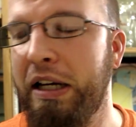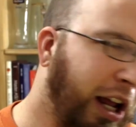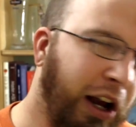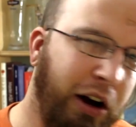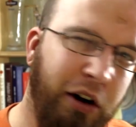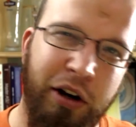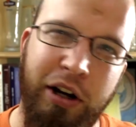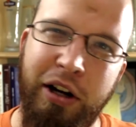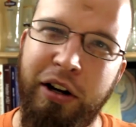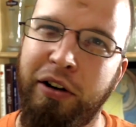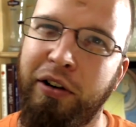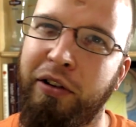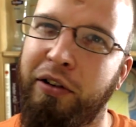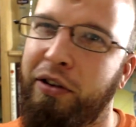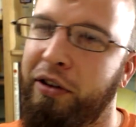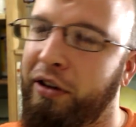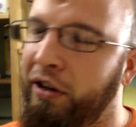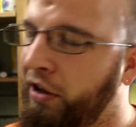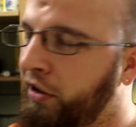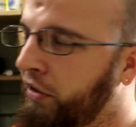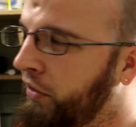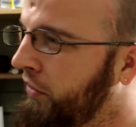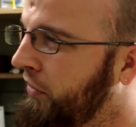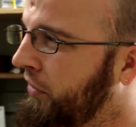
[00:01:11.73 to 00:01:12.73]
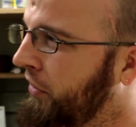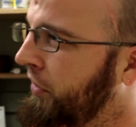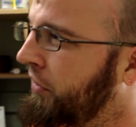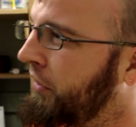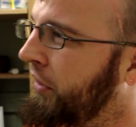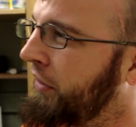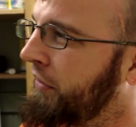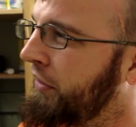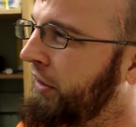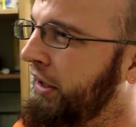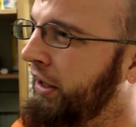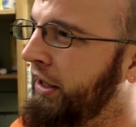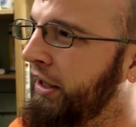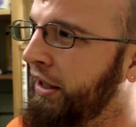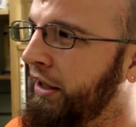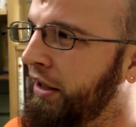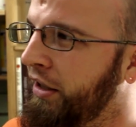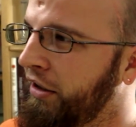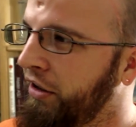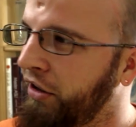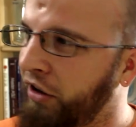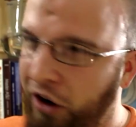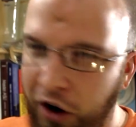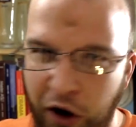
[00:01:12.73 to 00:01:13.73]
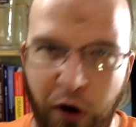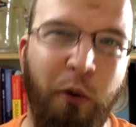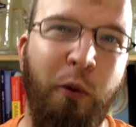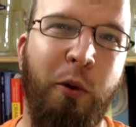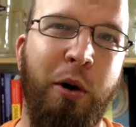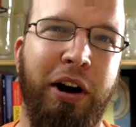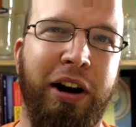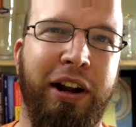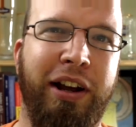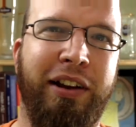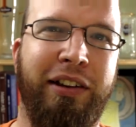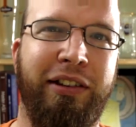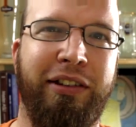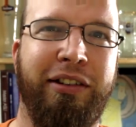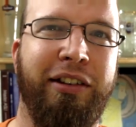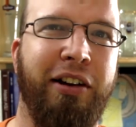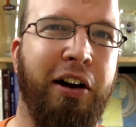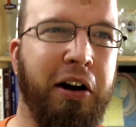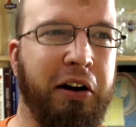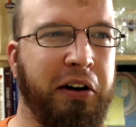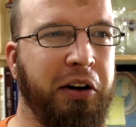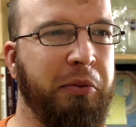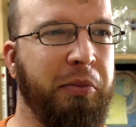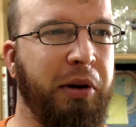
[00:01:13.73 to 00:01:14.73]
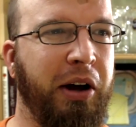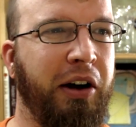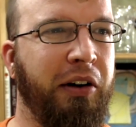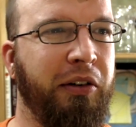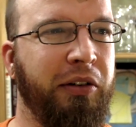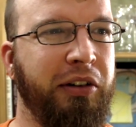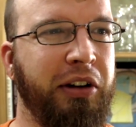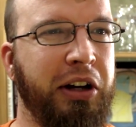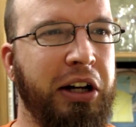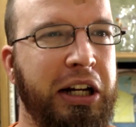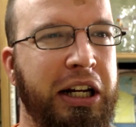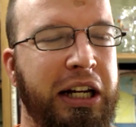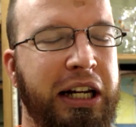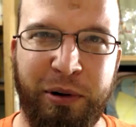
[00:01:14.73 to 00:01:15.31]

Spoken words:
Now, here's the thing that no one has talked about.